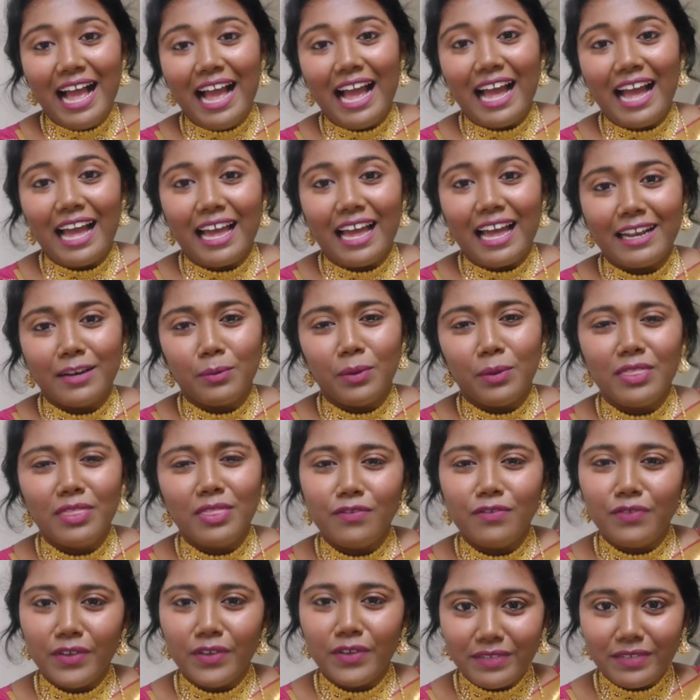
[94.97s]
And with the
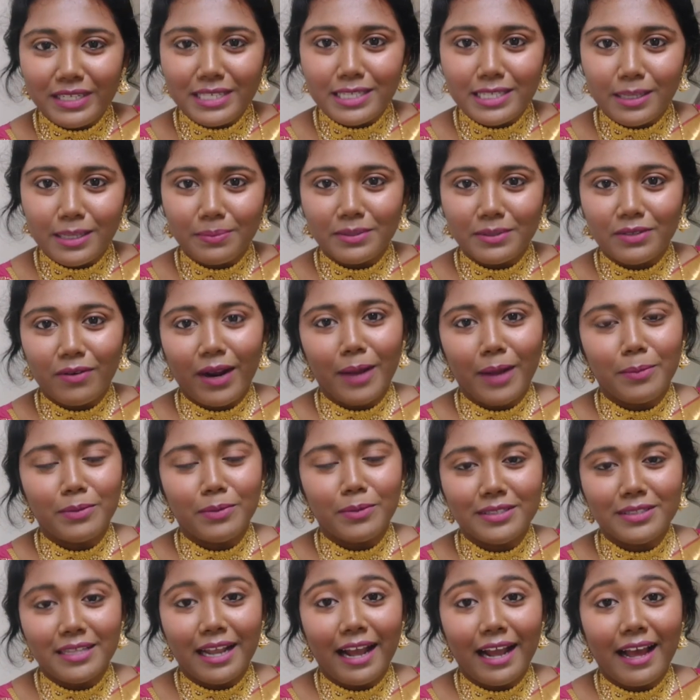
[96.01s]
fifty
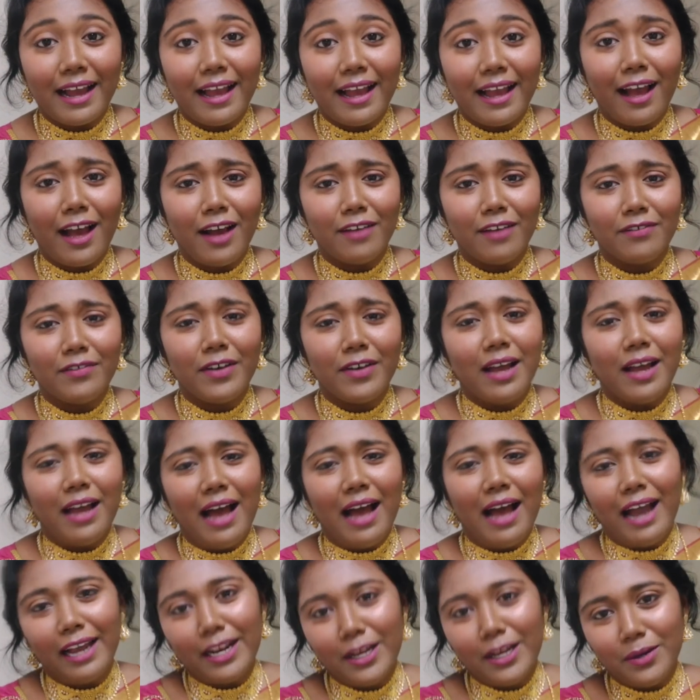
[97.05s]
subscribers that I have,
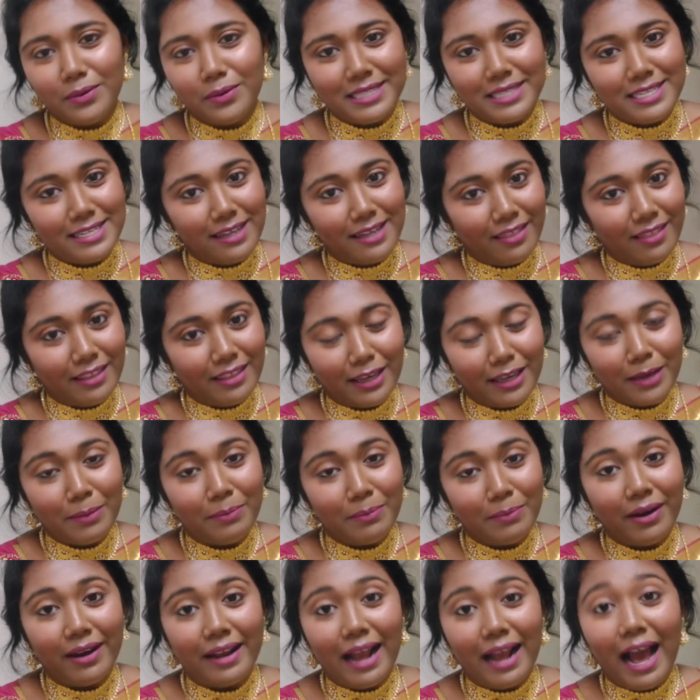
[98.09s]
I know it's nothing,
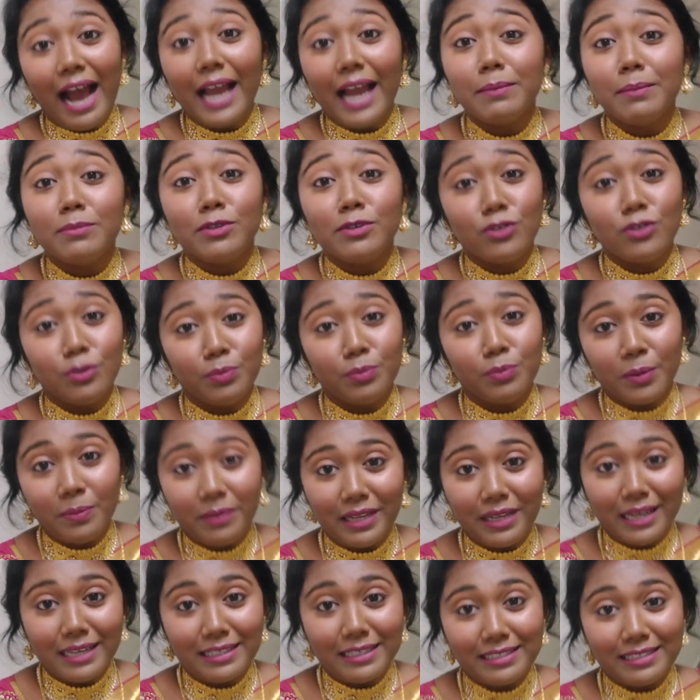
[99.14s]
but I'm super
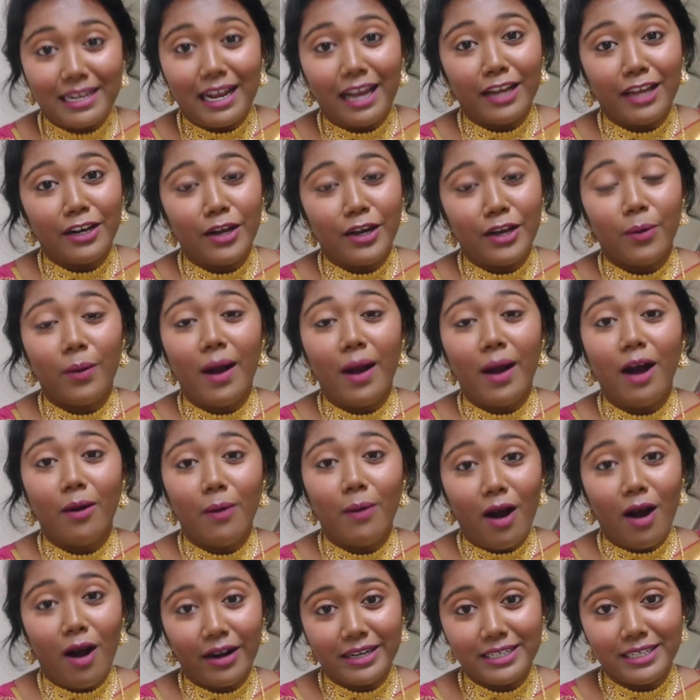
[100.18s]
blessed, and I know how
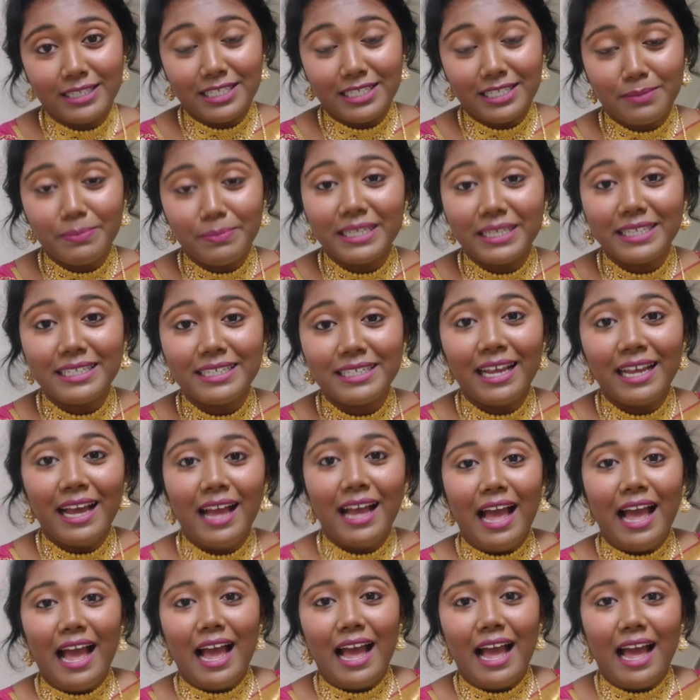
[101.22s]
hard it's
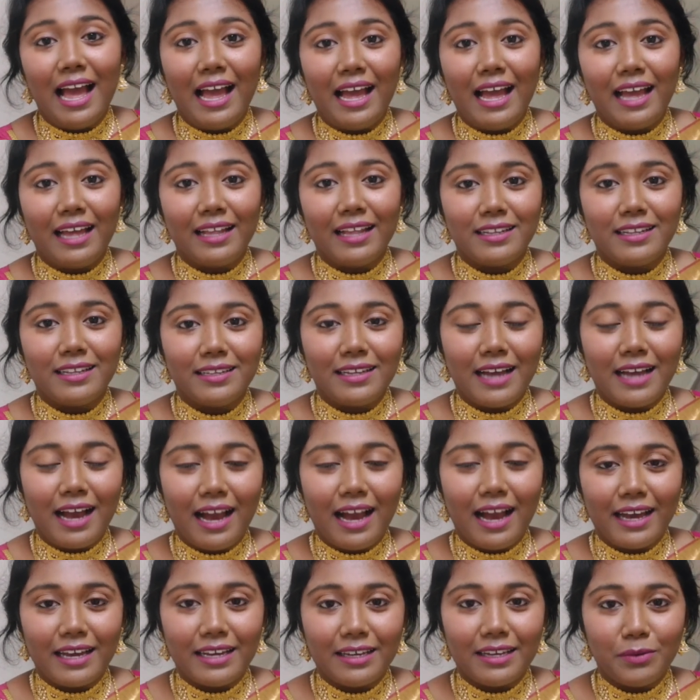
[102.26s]
been. And
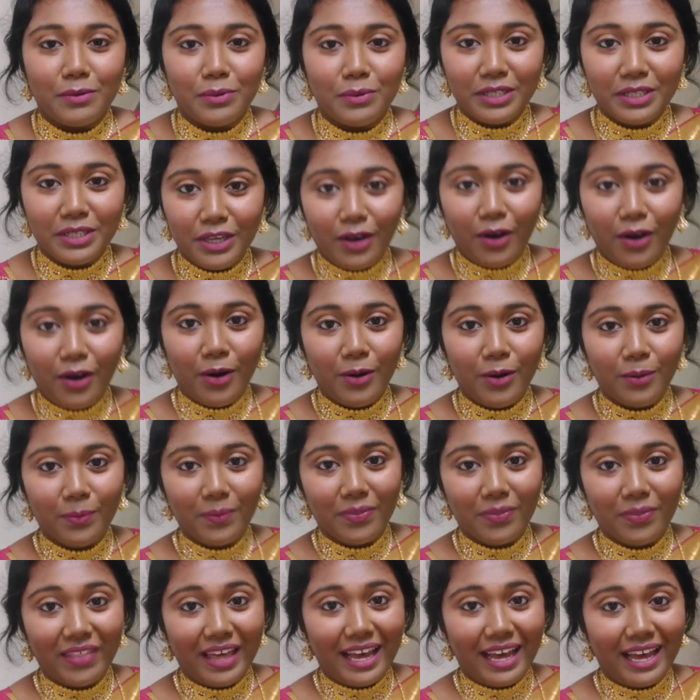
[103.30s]
I really
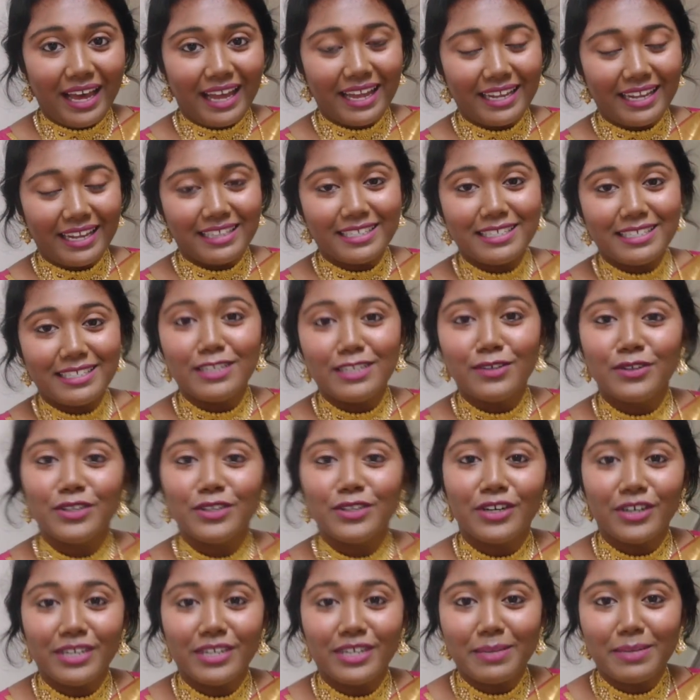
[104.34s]
hope that this New
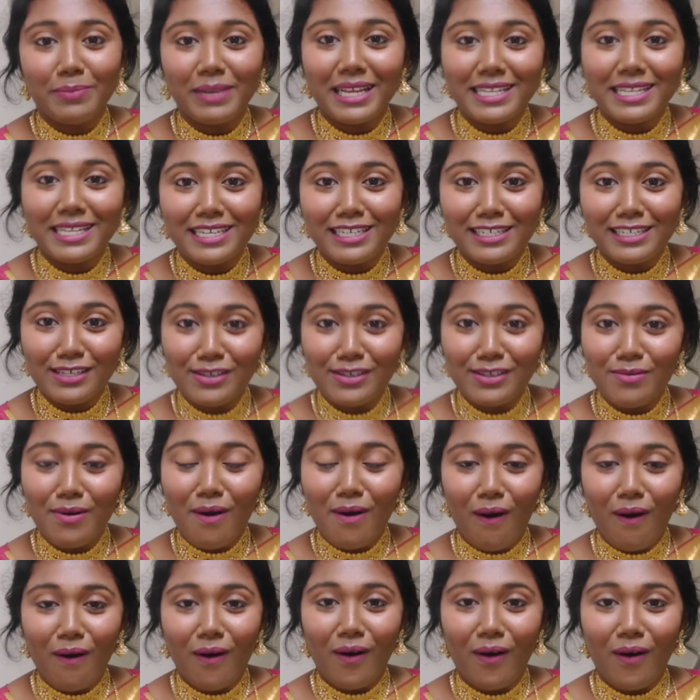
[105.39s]
Year is a blessing to you
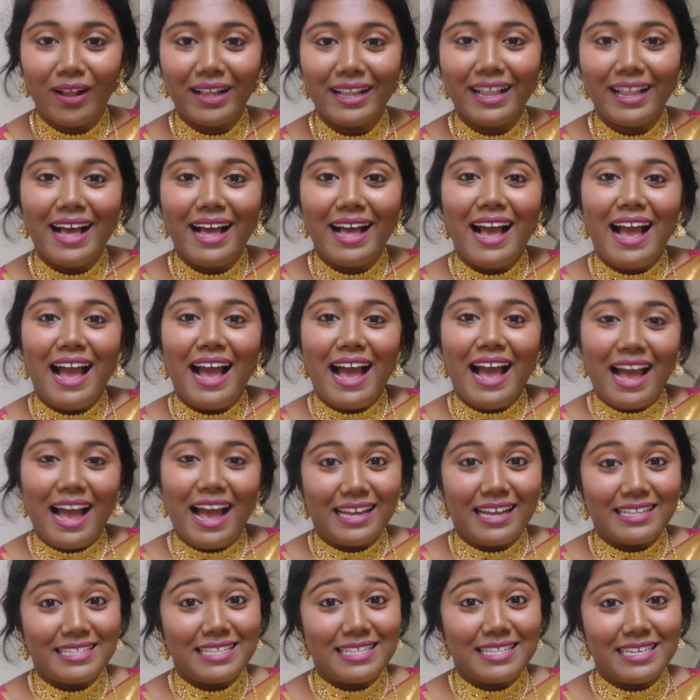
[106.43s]
all,
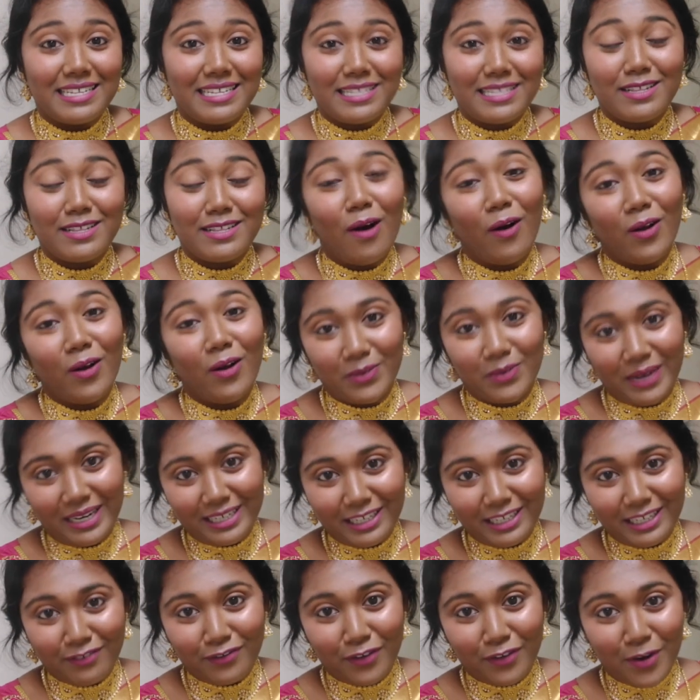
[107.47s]
as it's
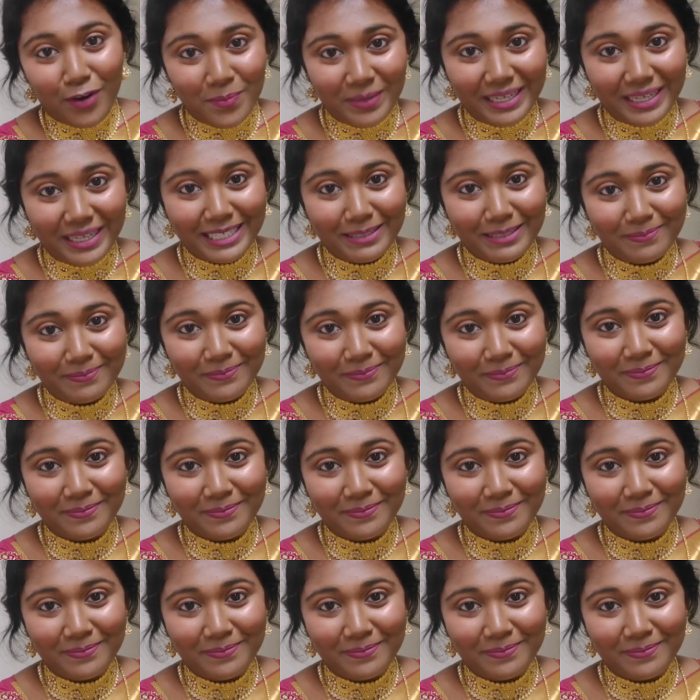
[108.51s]
already for me.